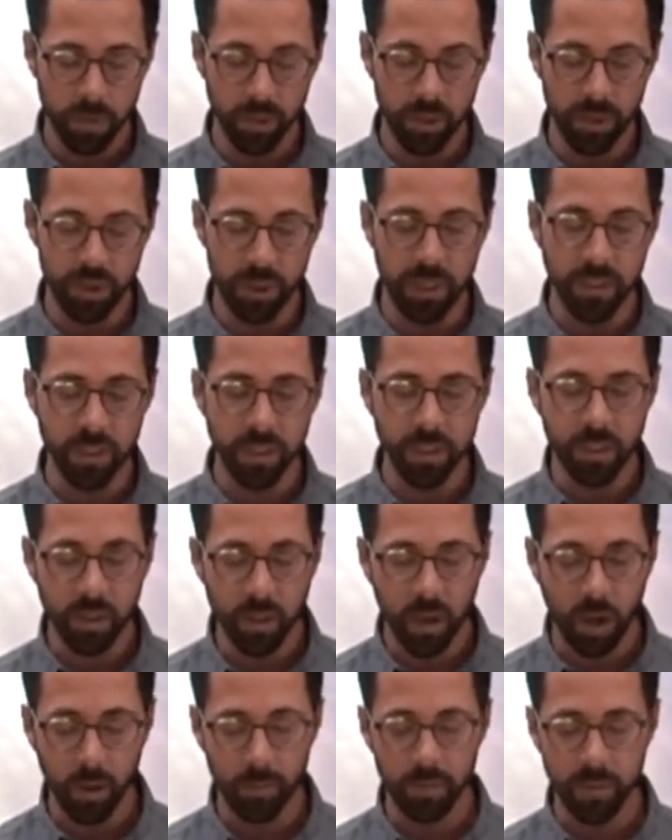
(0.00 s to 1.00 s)
Jesus
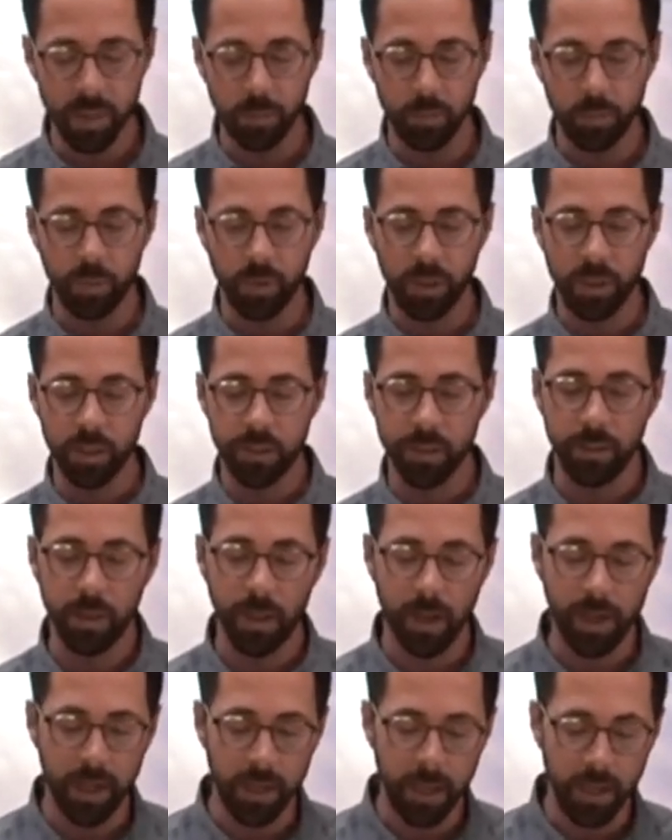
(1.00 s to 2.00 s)
comes and brings
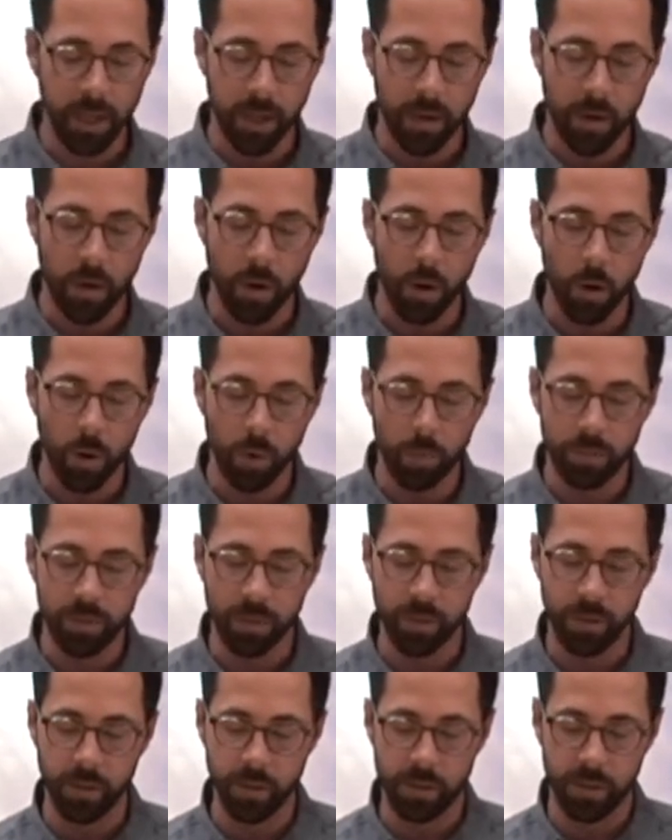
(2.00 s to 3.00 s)
light and hope
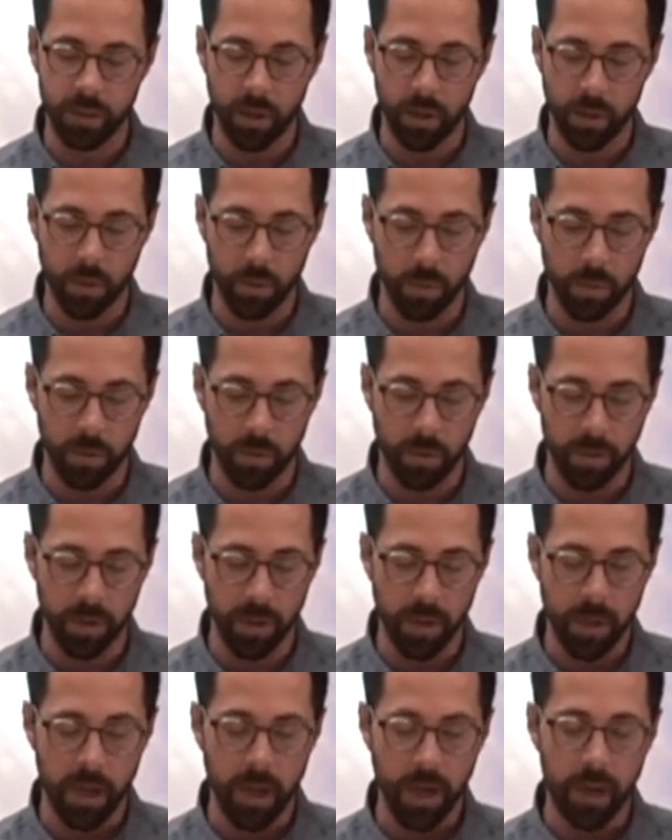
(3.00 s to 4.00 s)
to this dark world.
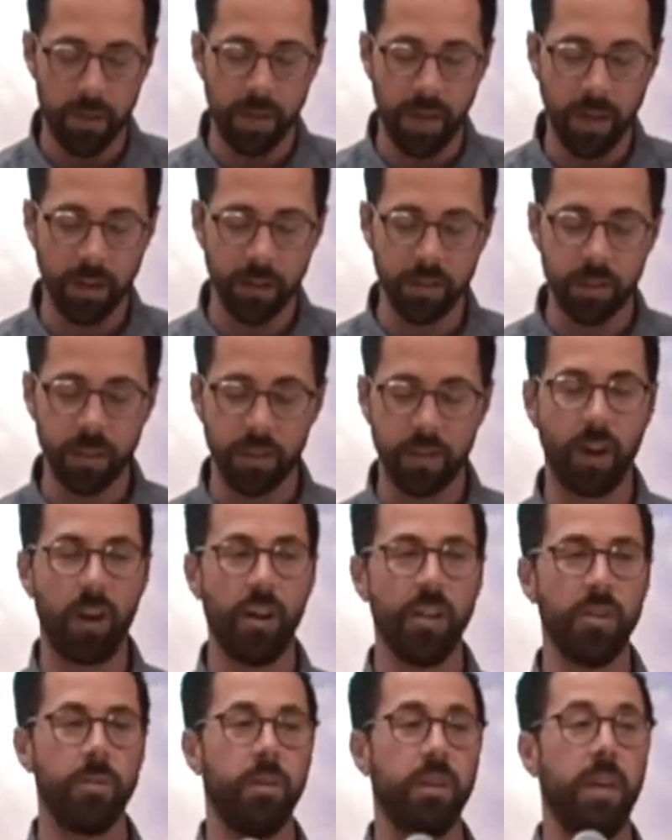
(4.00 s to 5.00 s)
And that is the
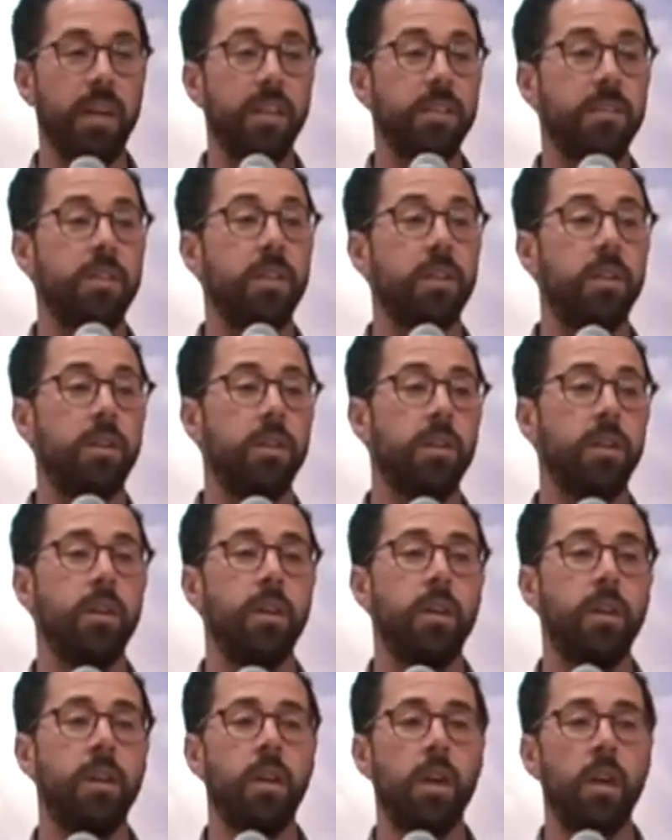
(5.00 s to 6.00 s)
gospel. That is the
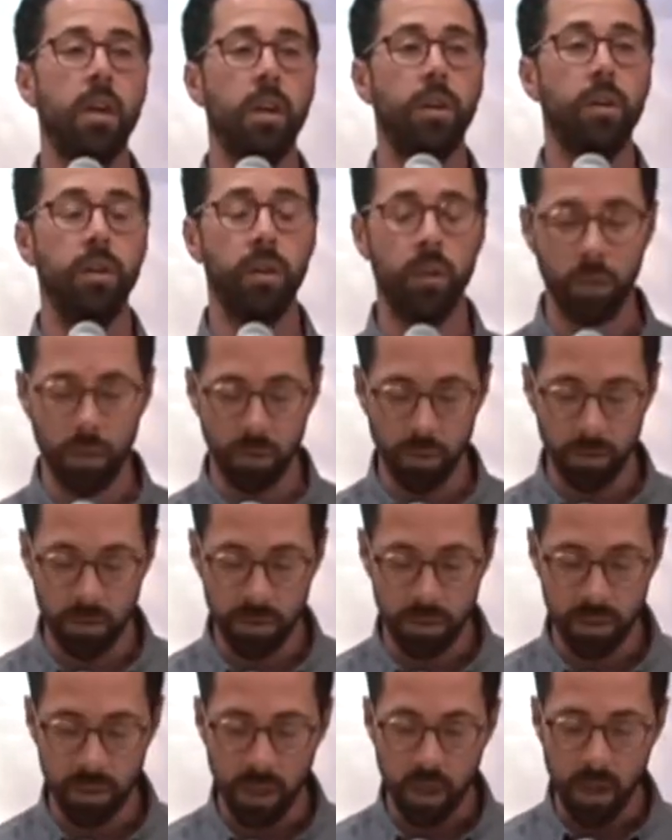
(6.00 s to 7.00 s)
good
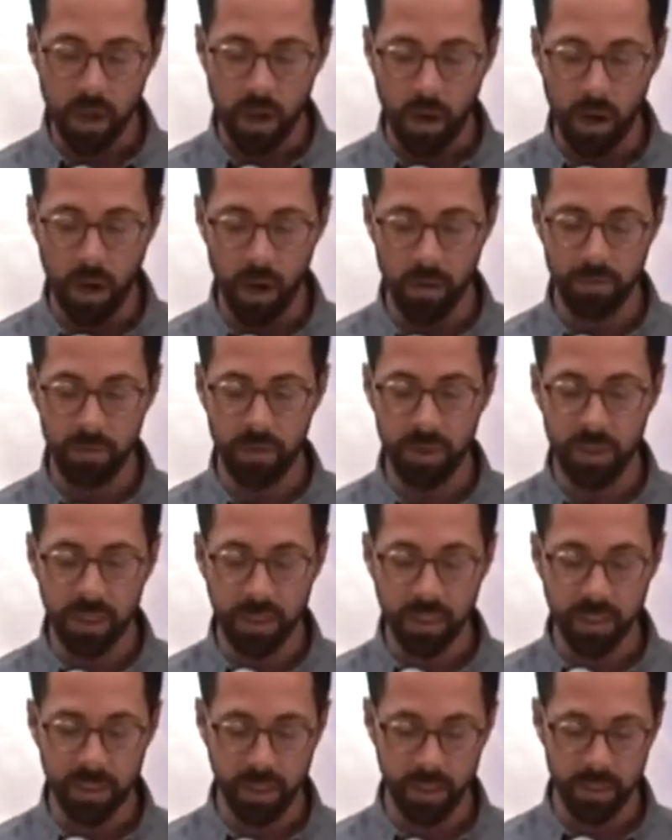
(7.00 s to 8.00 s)
news of
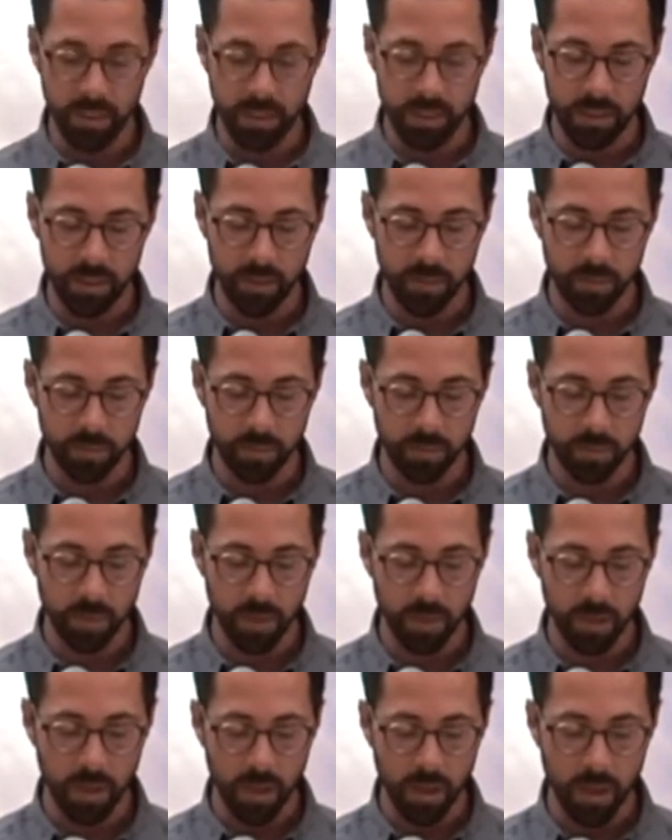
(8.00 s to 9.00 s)
Jesus.
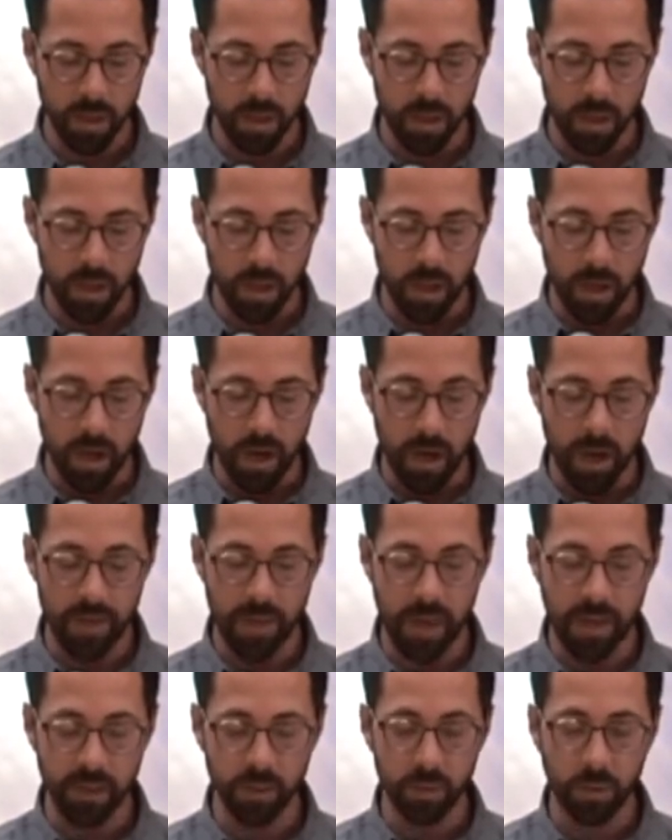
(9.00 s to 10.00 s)
And
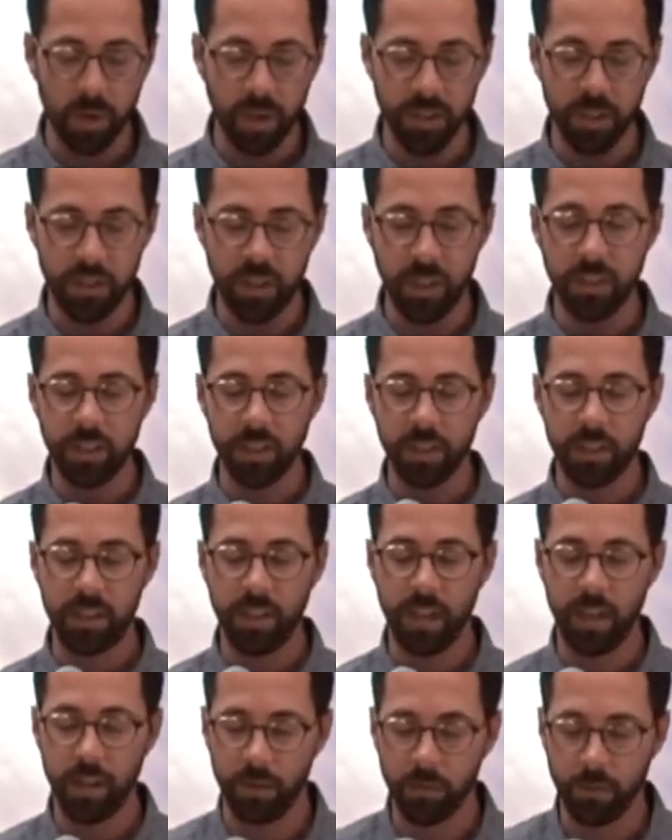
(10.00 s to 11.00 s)
that is why Jesus
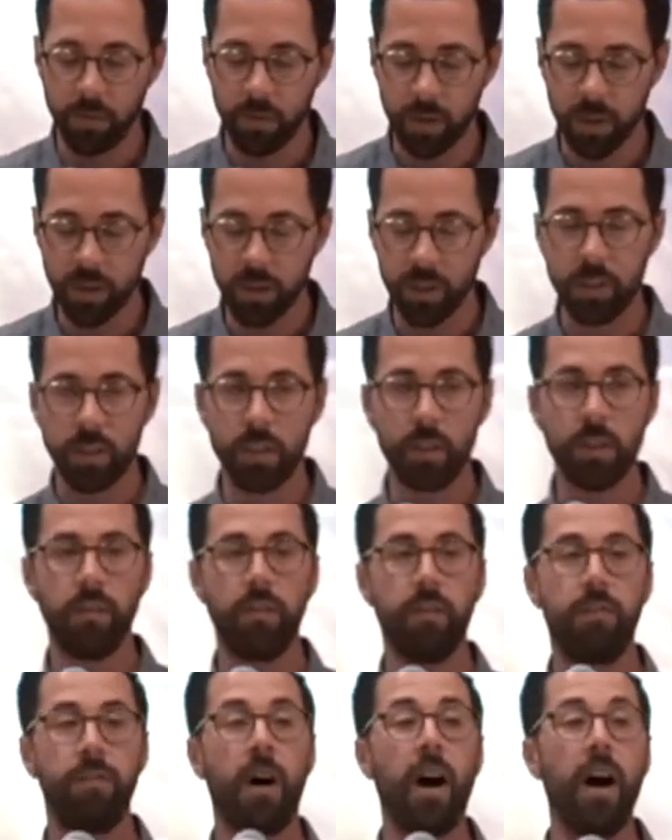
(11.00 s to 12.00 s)
said in verse
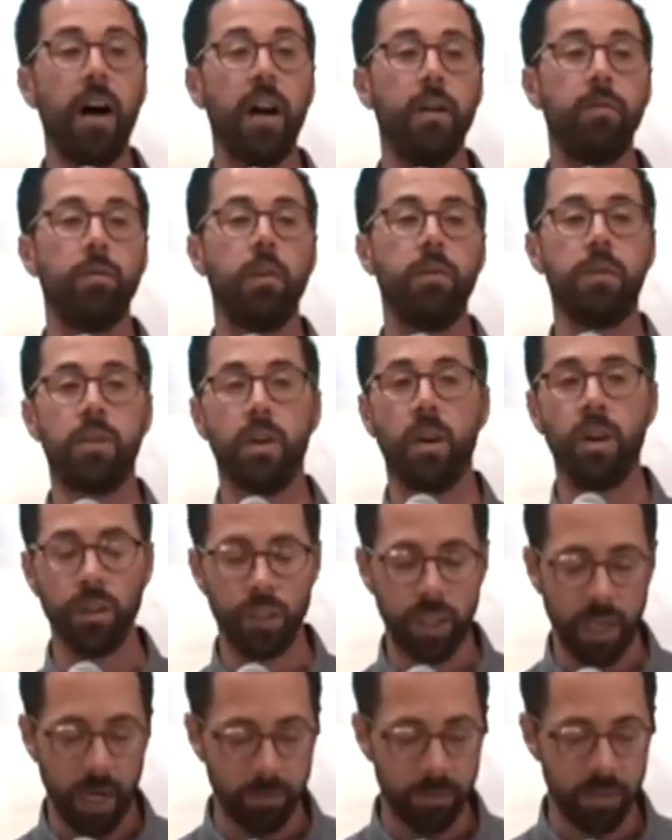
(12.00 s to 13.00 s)
5 of John
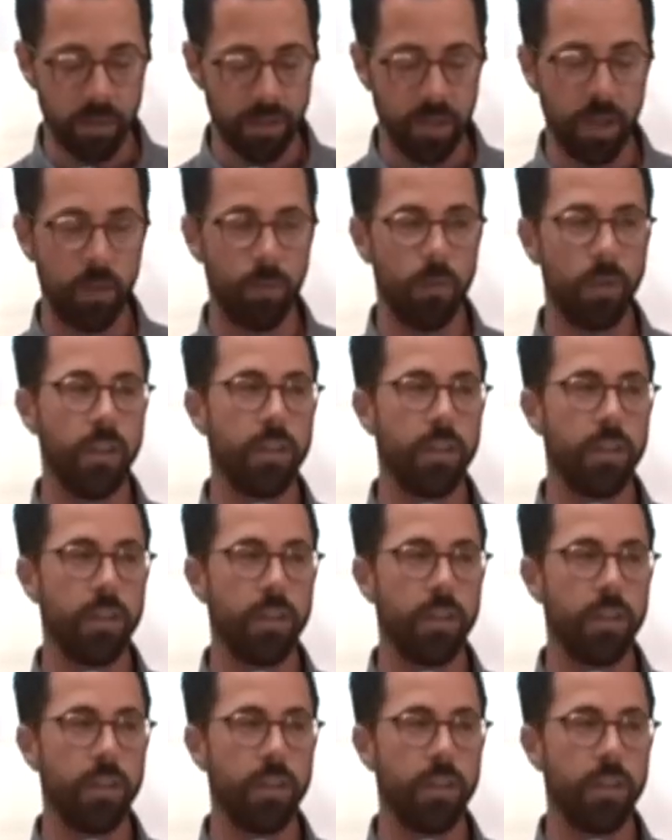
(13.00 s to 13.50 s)
chapter 9, what